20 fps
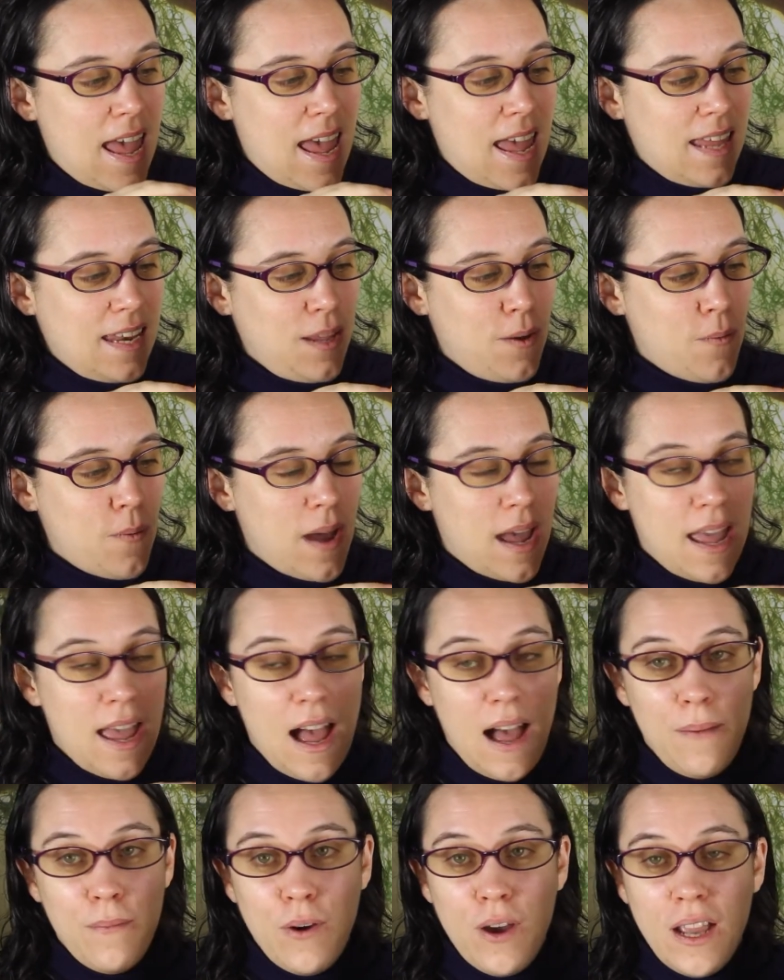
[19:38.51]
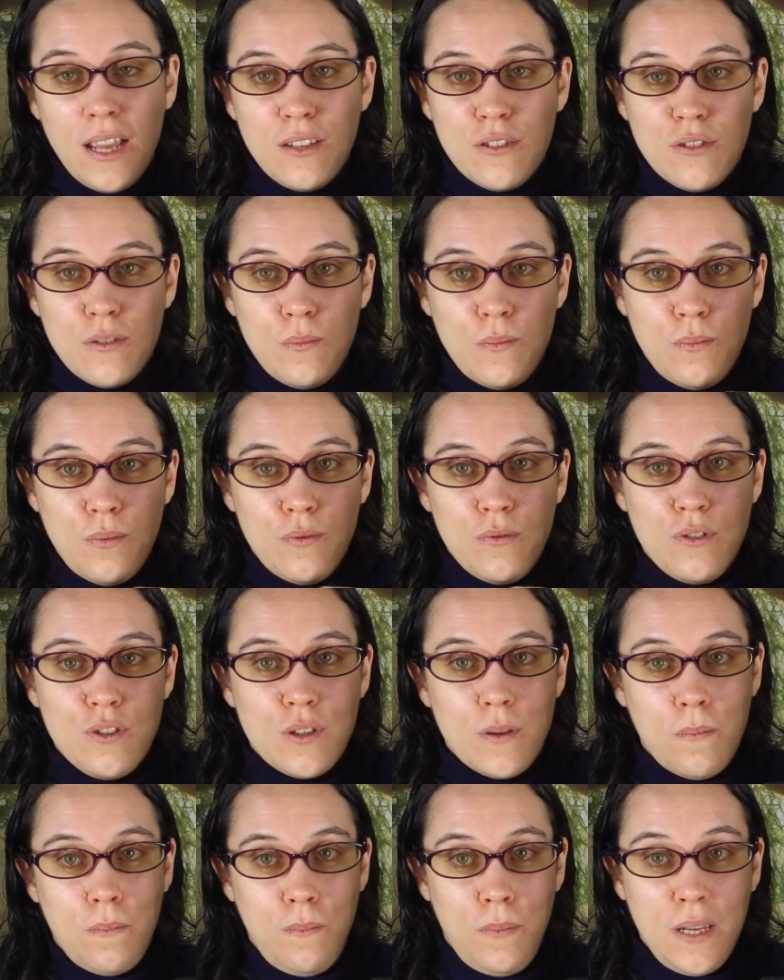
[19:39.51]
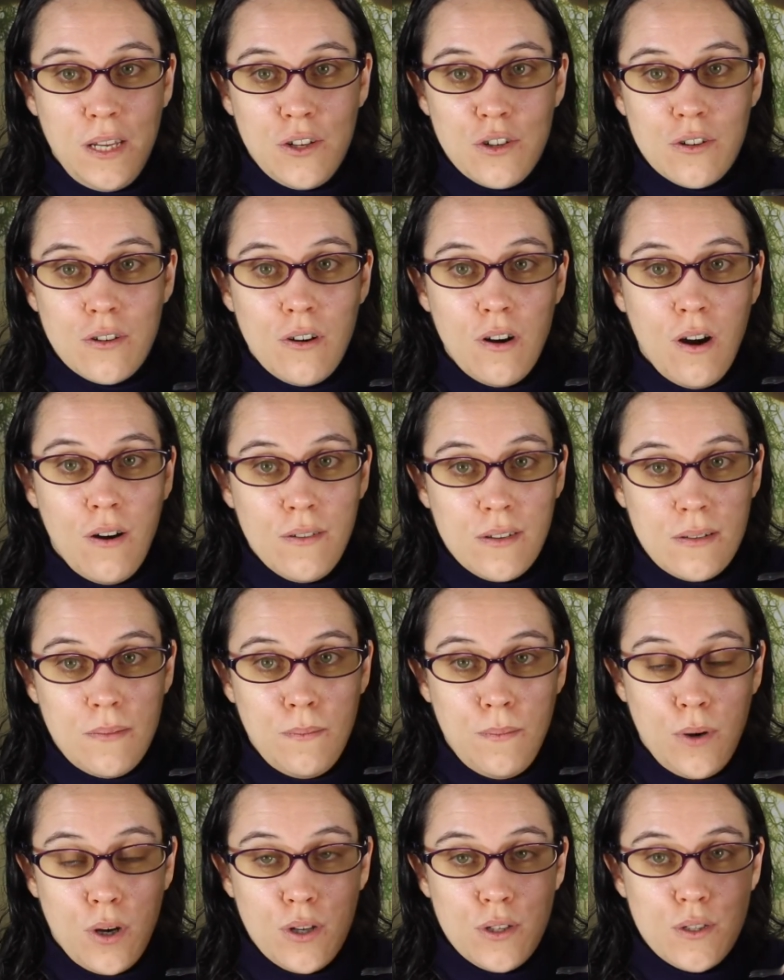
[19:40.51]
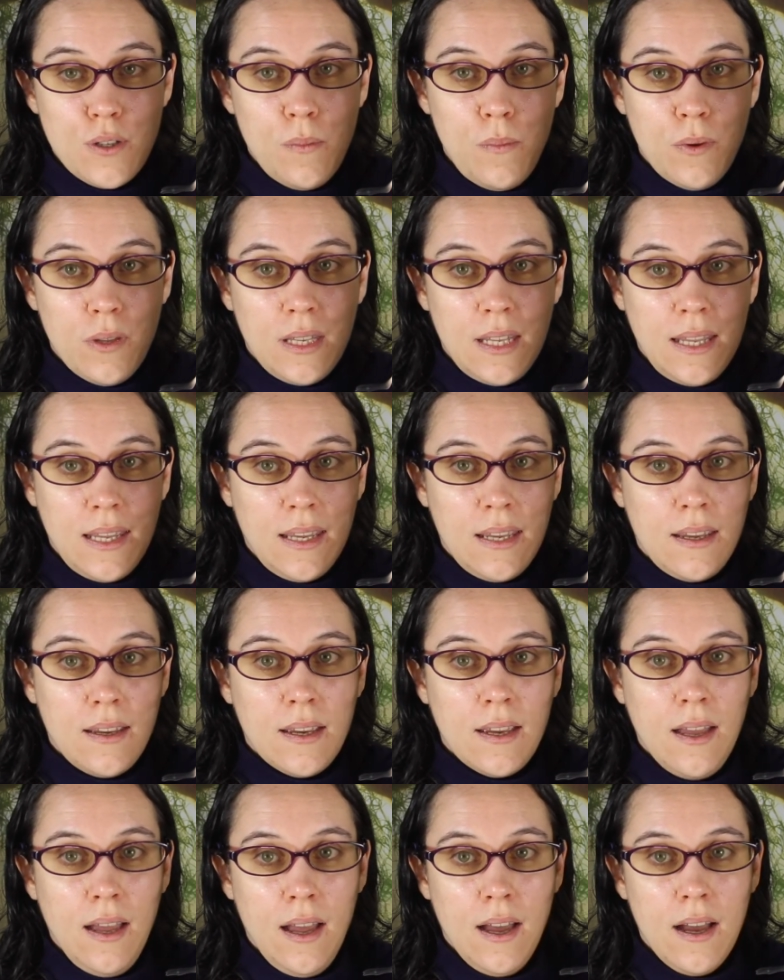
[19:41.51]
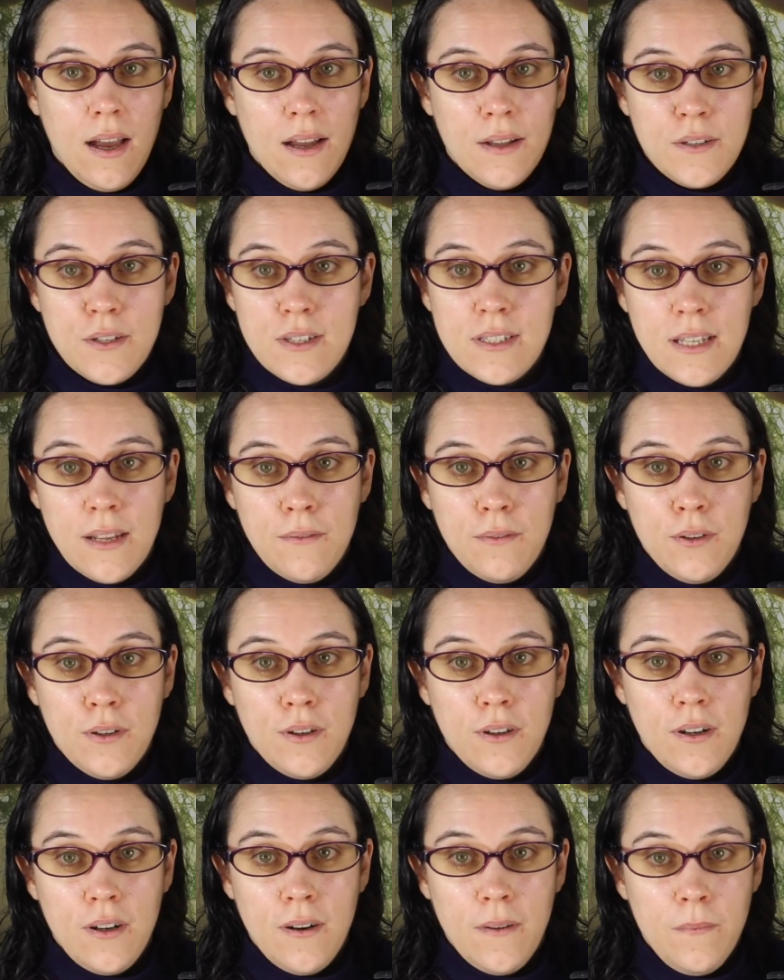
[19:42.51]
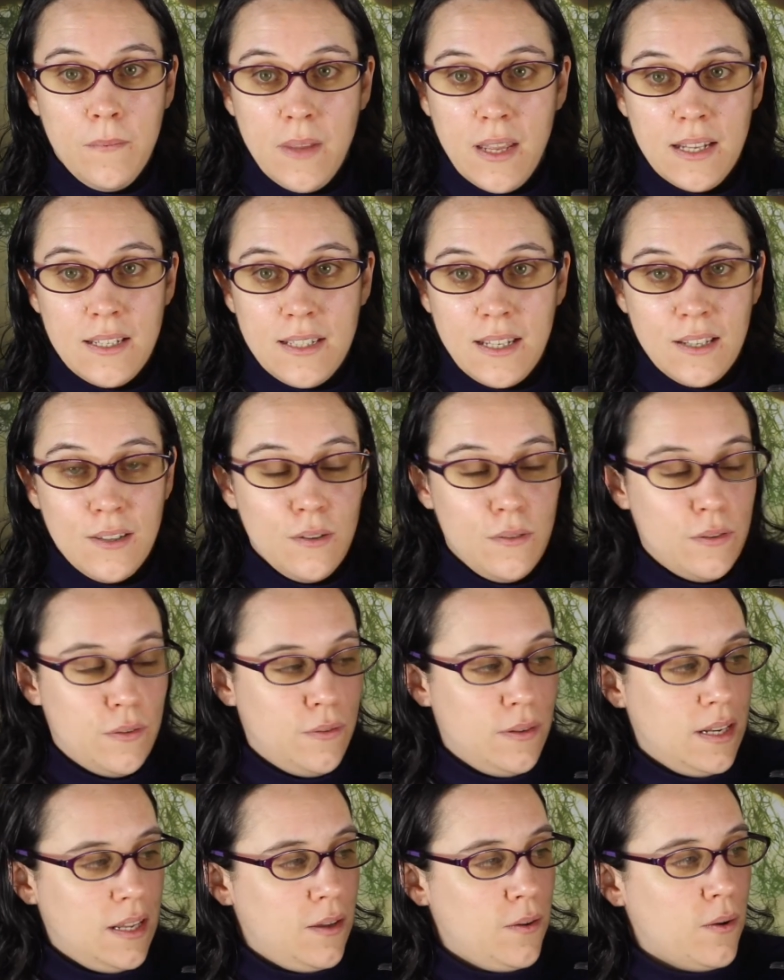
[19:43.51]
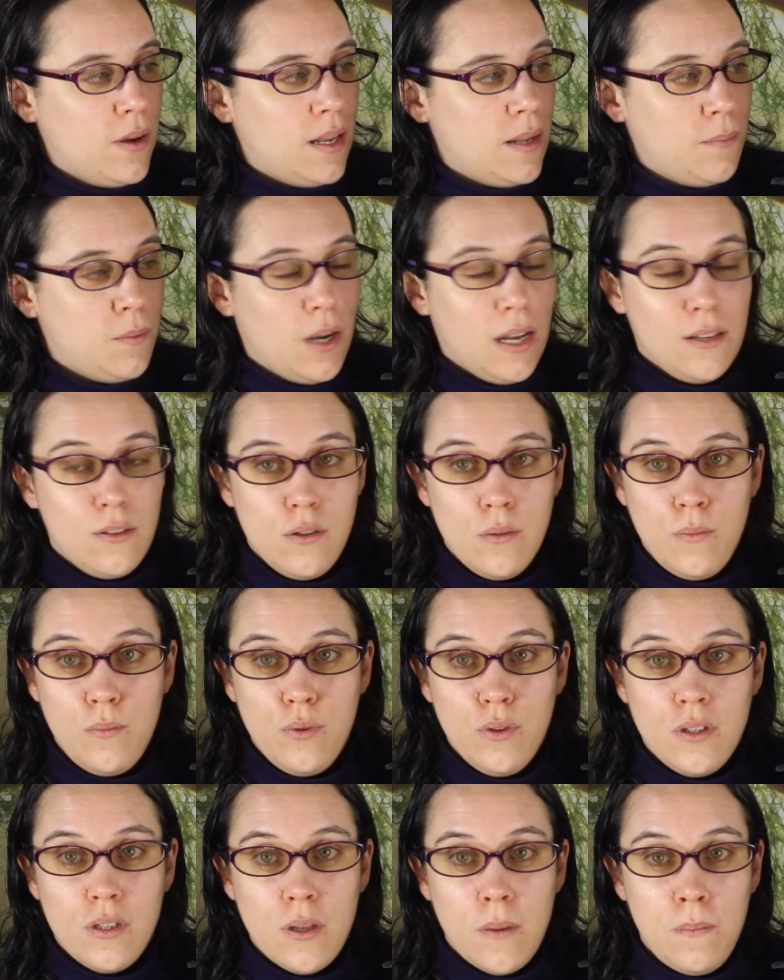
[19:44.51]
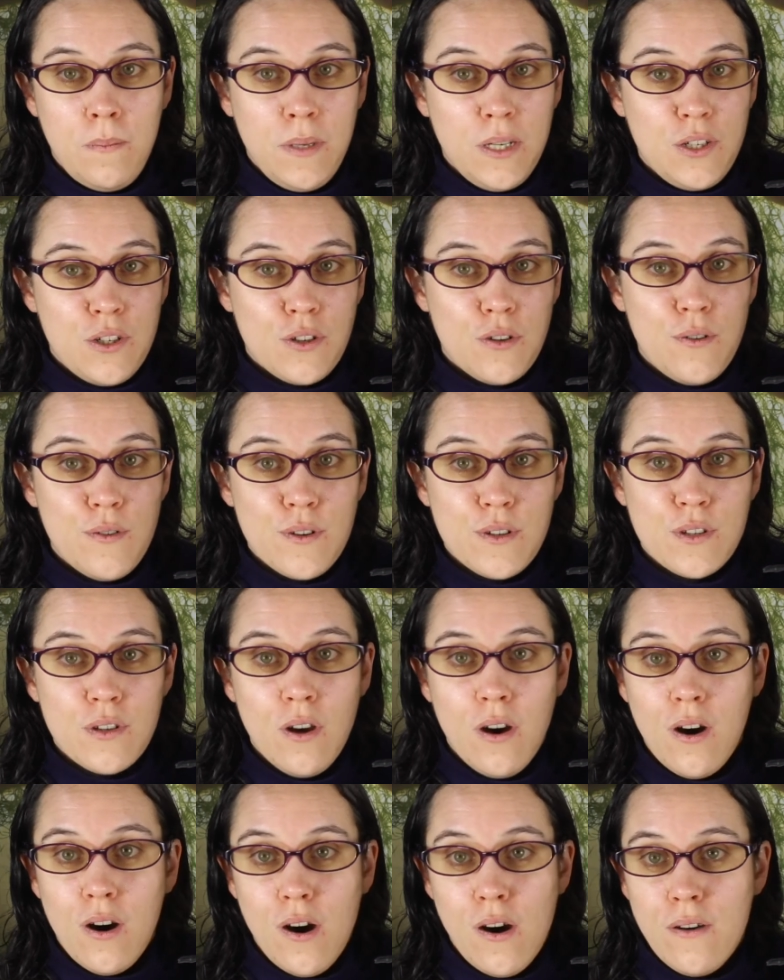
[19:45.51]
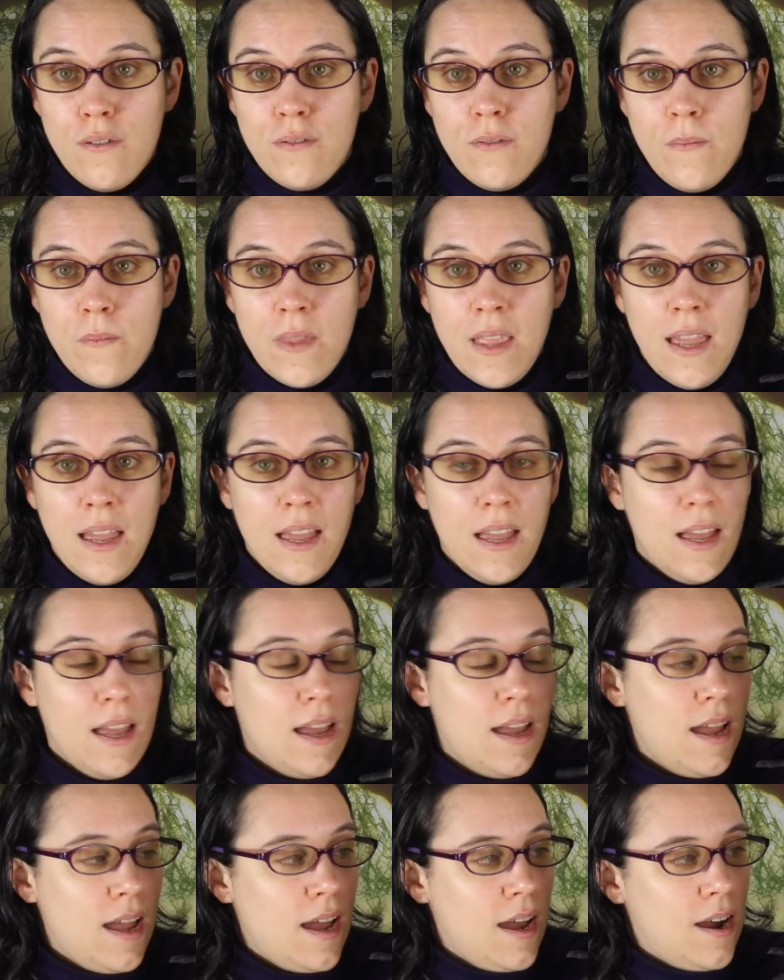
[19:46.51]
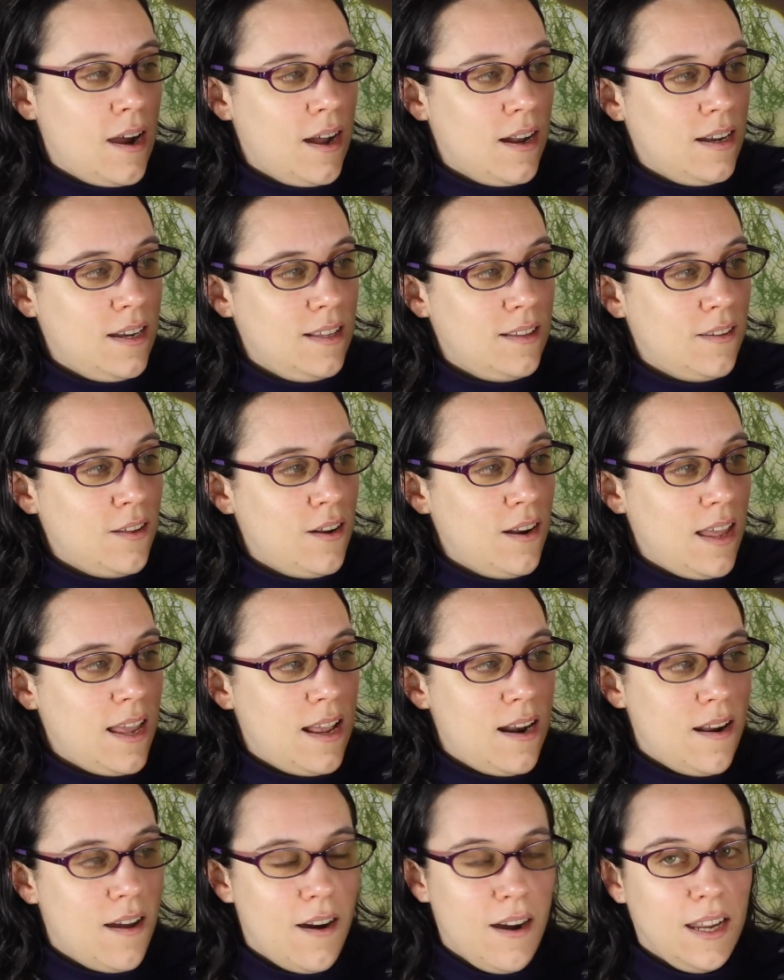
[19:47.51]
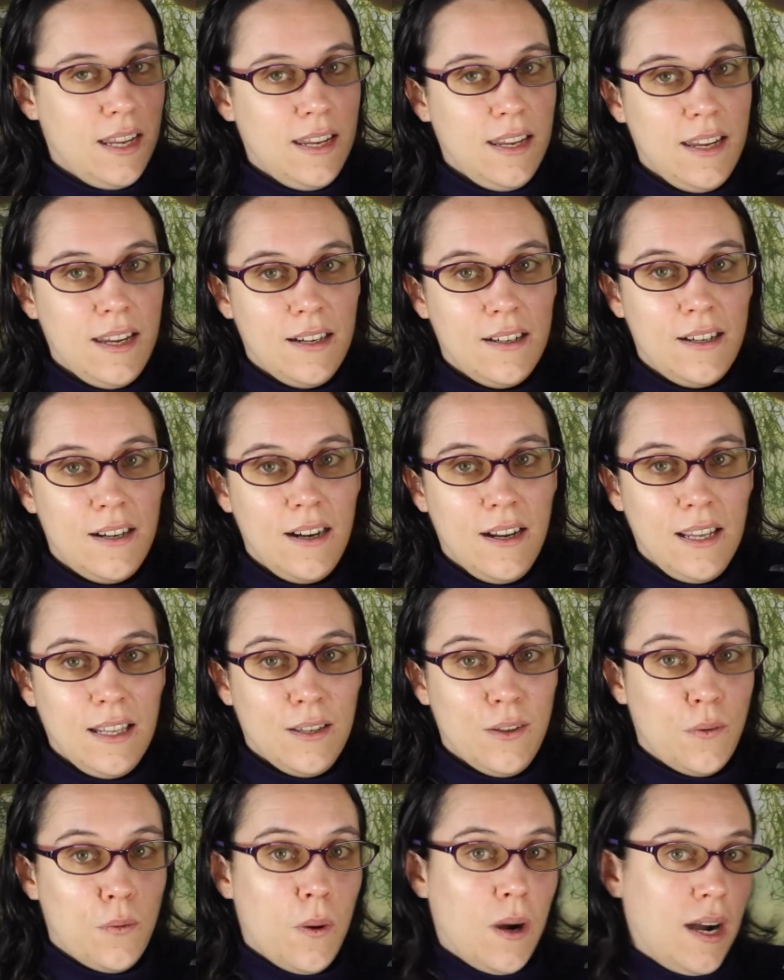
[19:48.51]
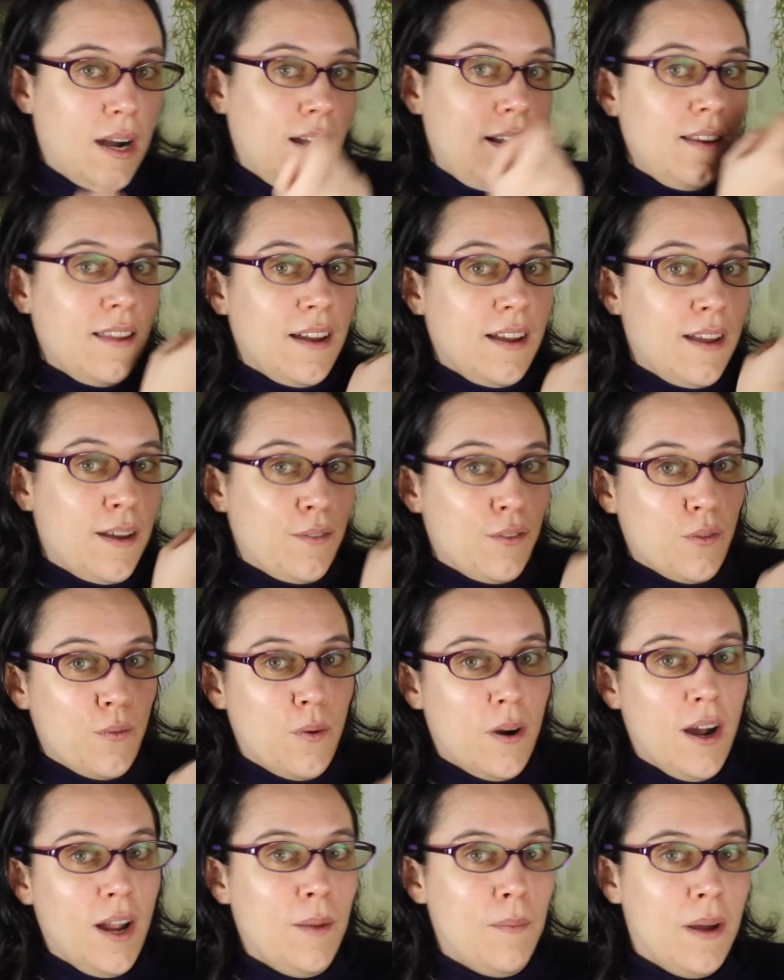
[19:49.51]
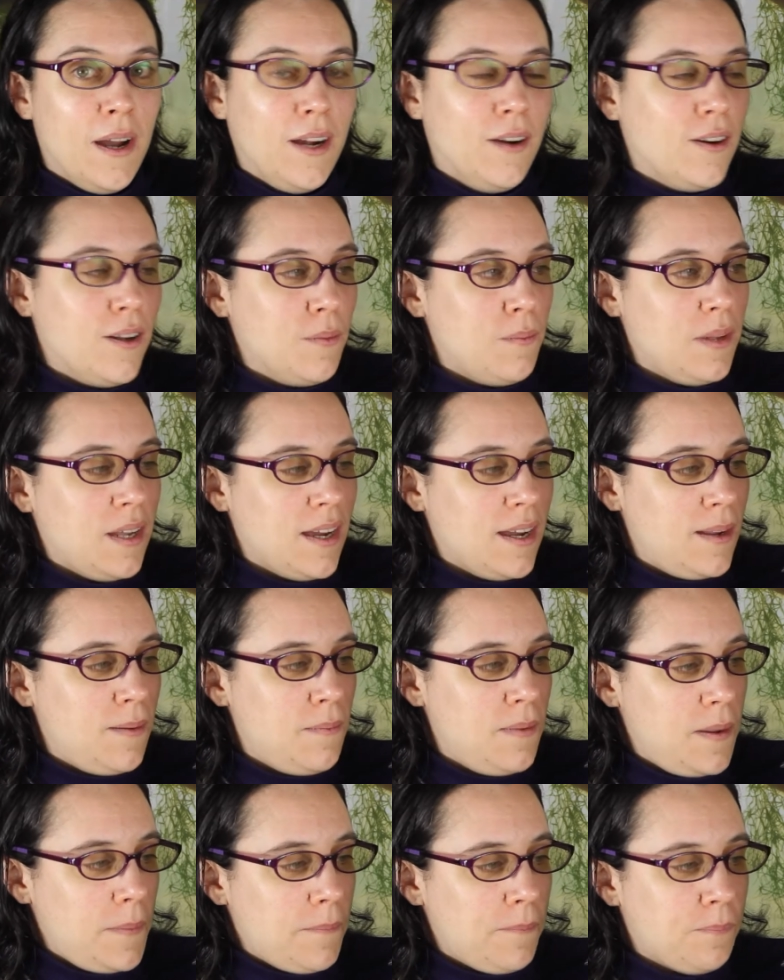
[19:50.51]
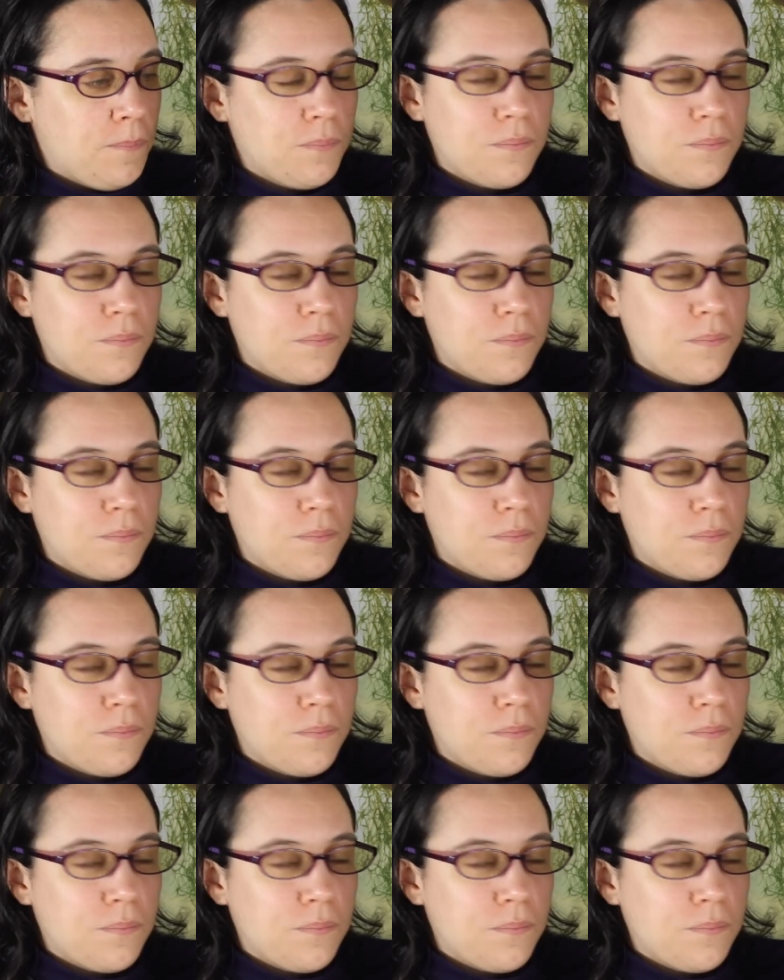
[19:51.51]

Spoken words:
Anyway, I'm going to put the picture of the box opening just after, at the end of the video, and I'm going to put pictures of little Ella here in the wild. I have the wild background behind me,